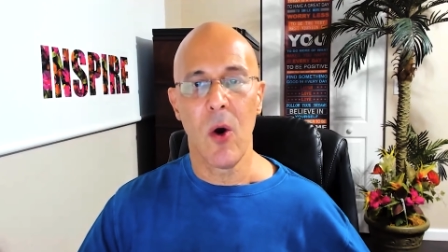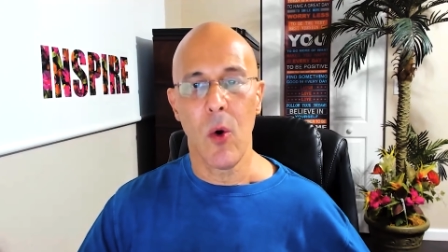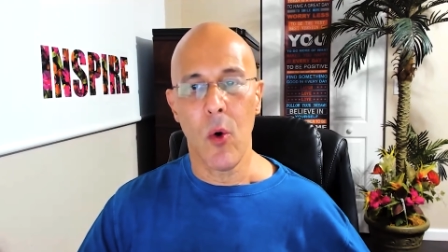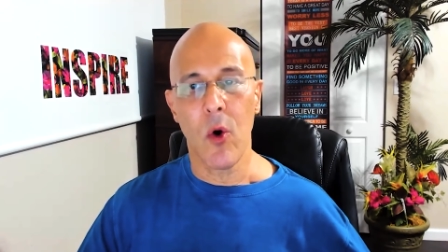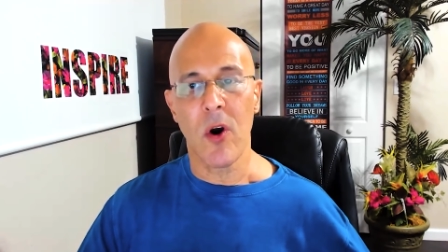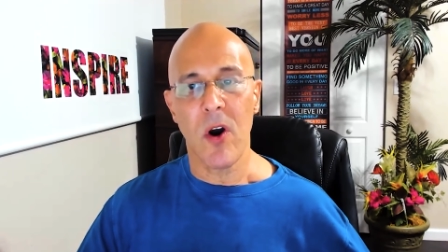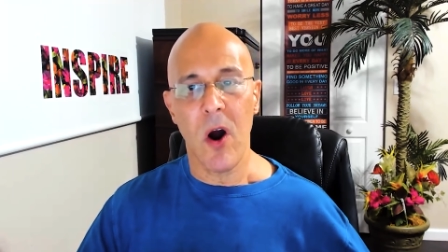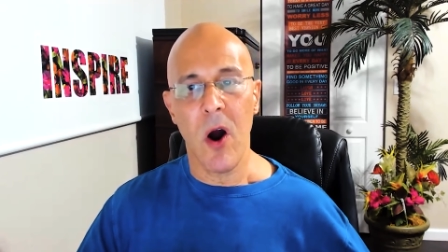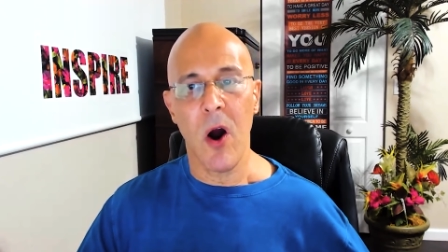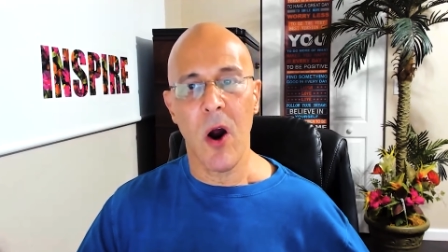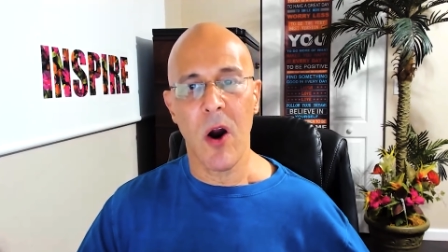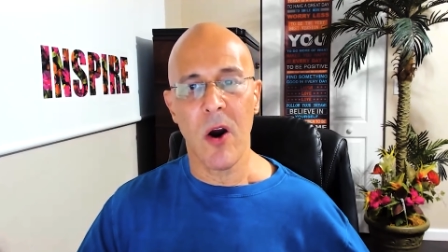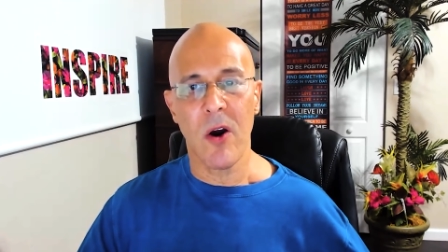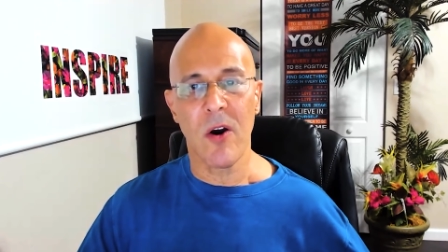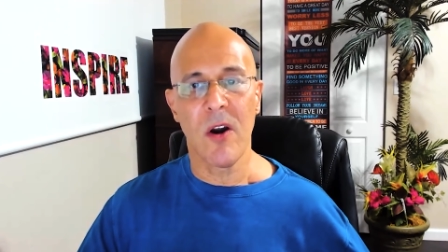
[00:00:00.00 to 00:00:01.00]
or
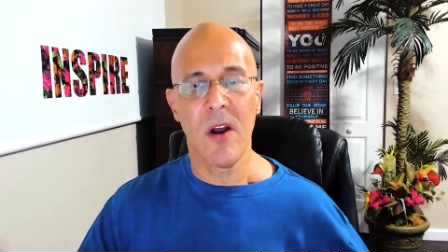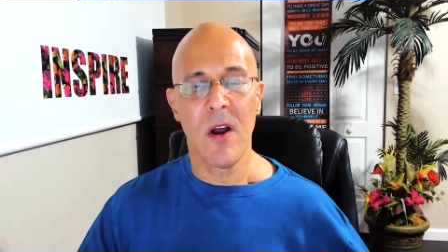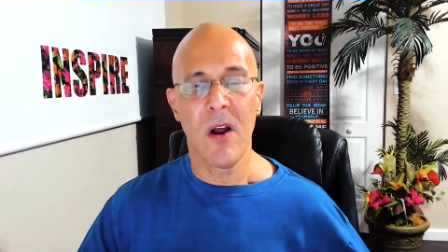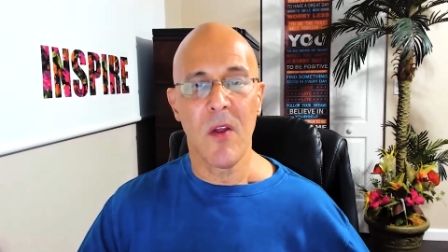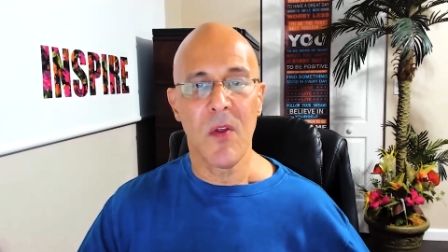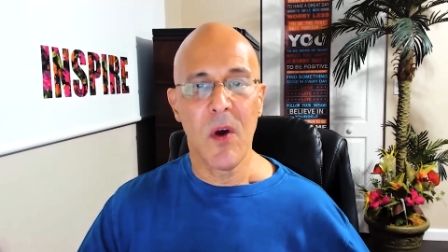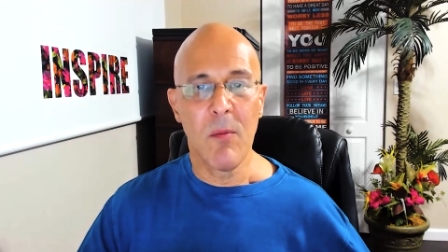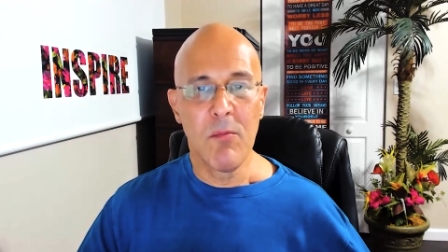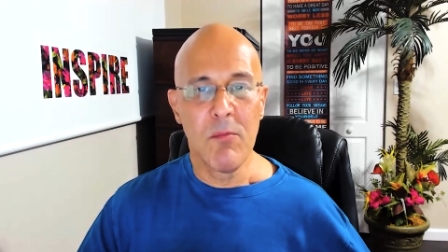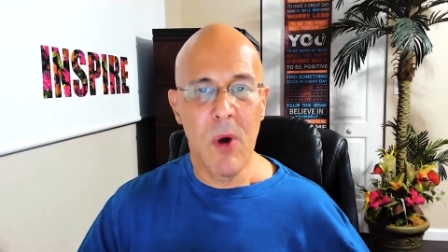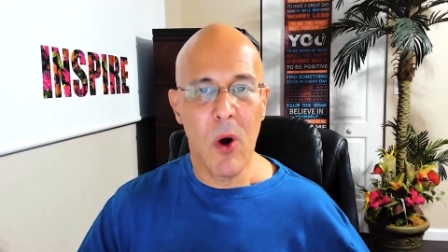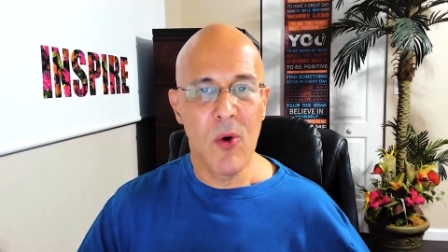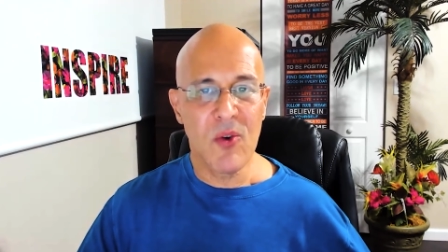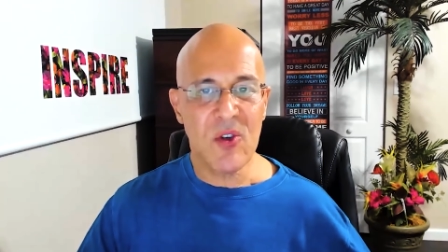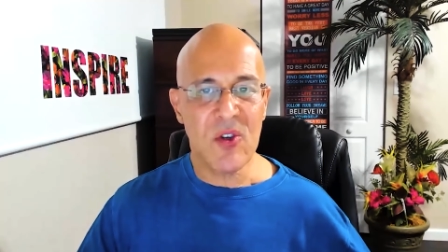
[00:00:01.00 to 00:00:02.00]
are the
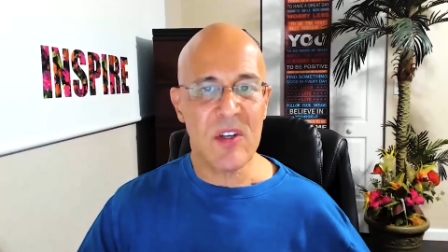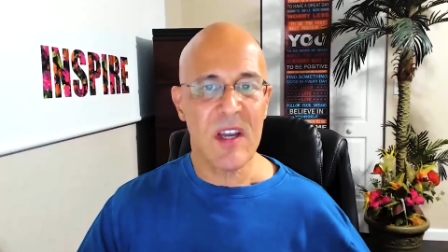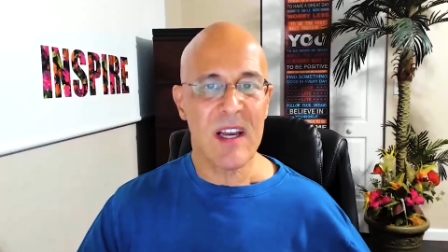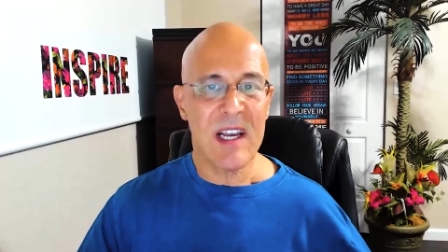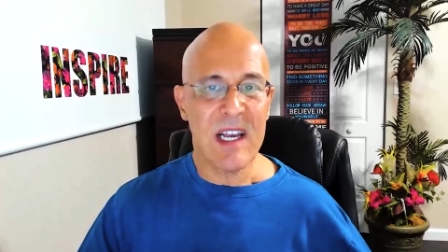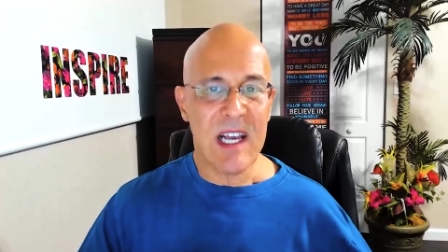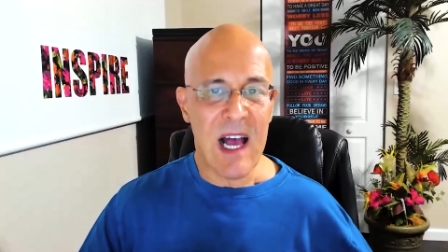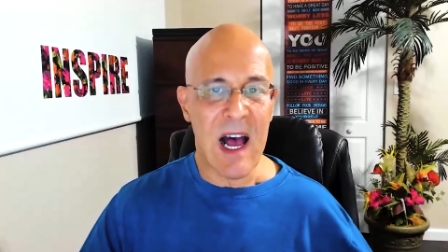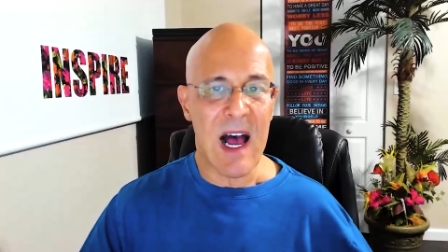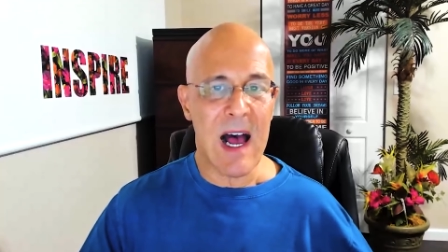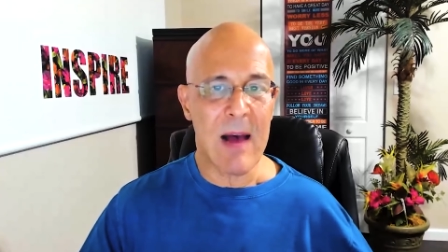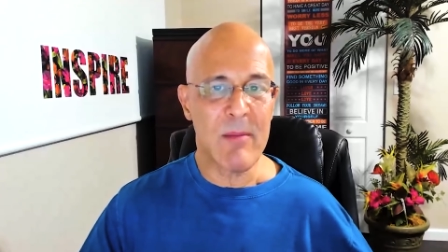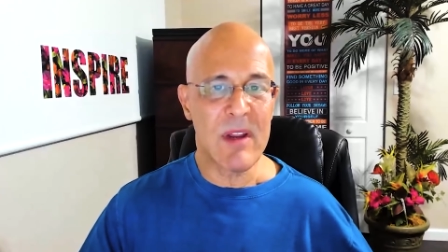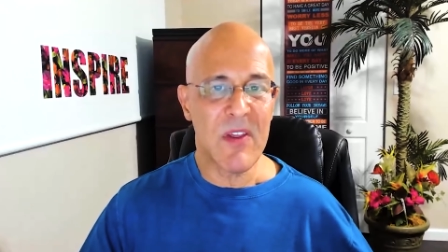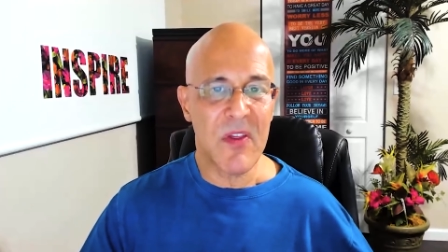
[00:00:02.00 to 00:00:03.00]
most
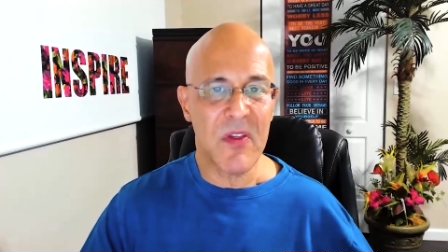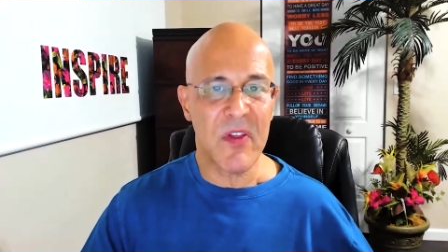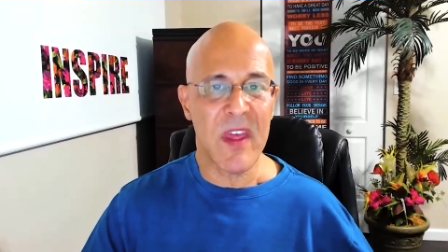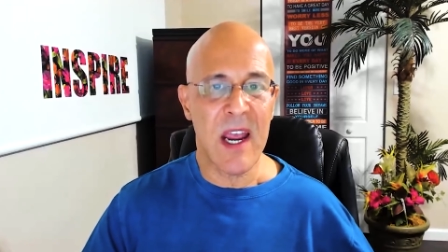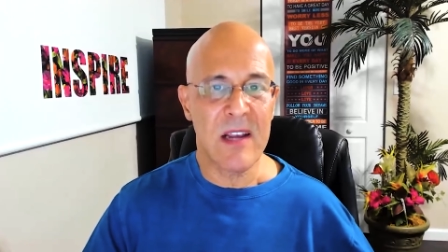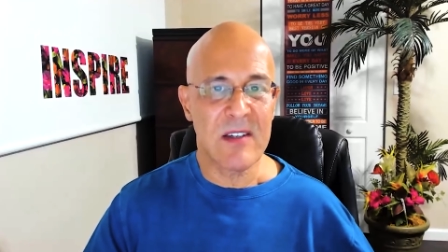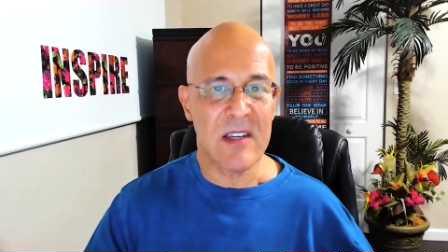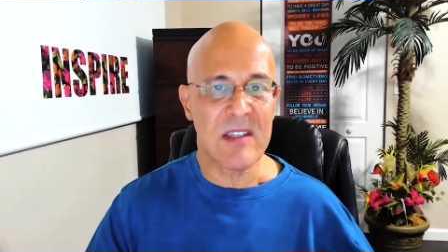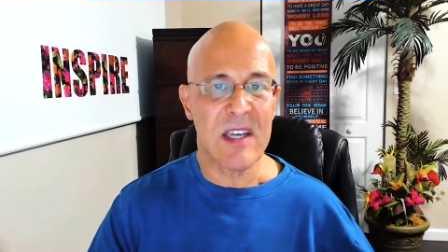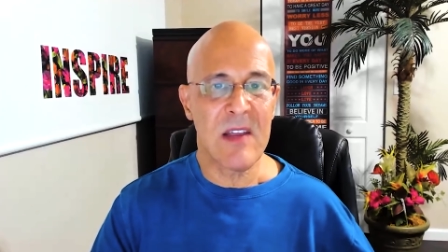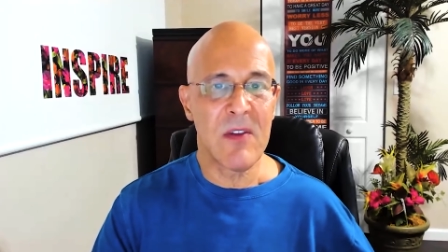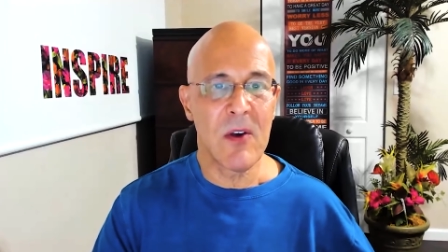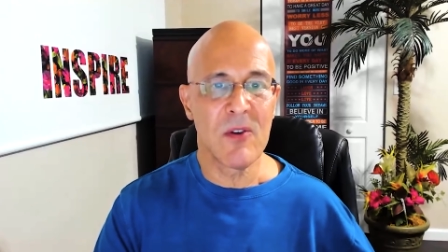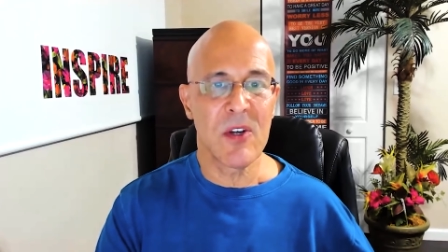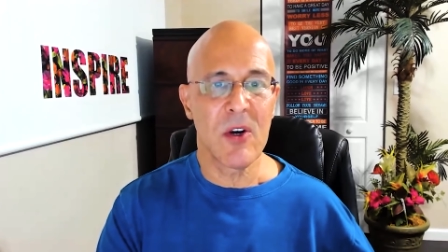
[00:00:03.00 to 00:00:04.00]
common things that's in
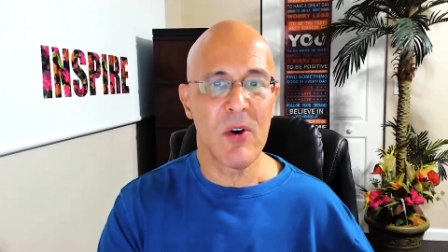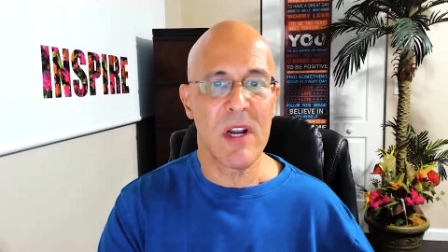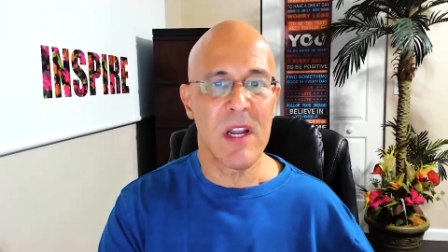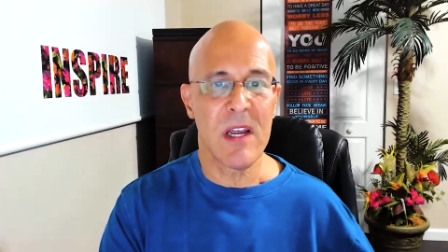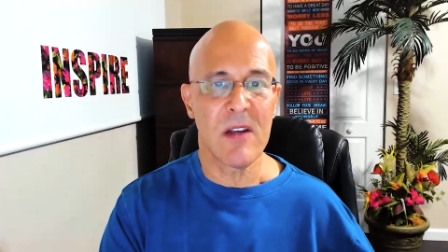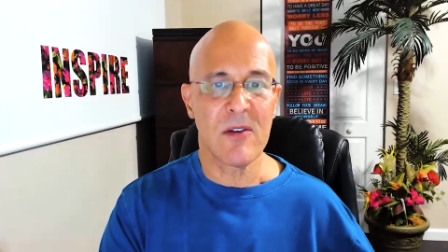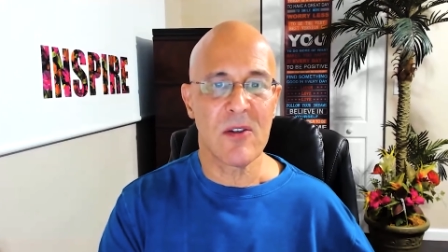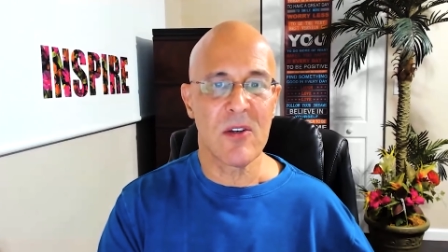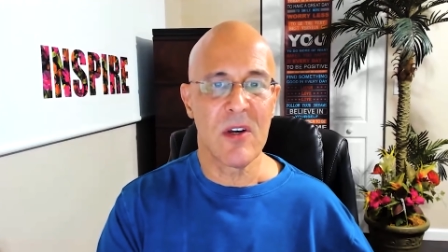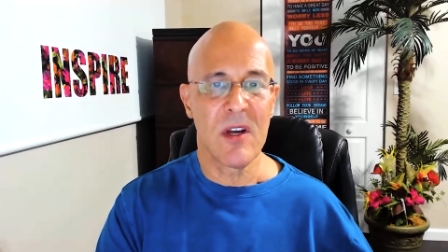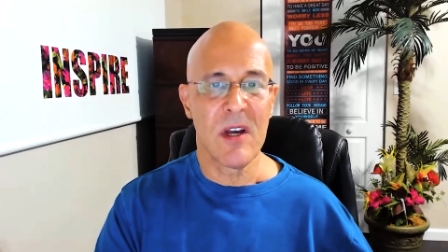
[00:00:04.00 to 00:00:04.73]
those ingredients.